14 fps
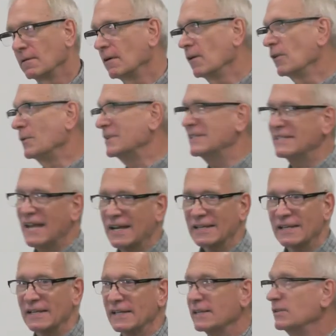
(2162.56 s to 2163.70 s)
Although it's
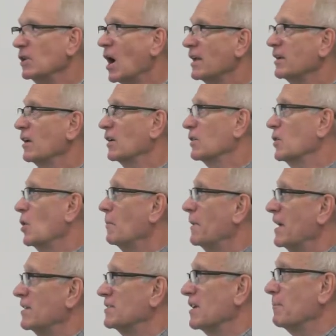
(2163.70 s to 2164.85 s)
technically not a coma,
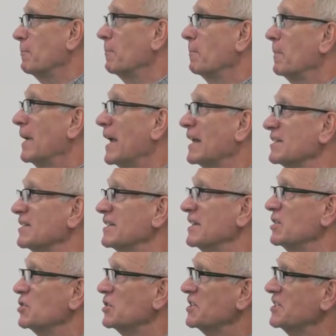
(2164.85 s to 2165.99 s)
it's an
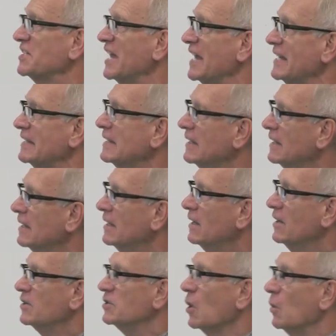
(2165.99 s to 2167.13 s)
anesthesia state.
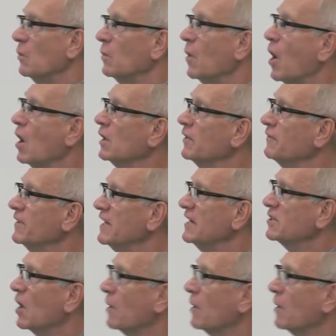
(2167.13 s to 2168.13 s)
So all of these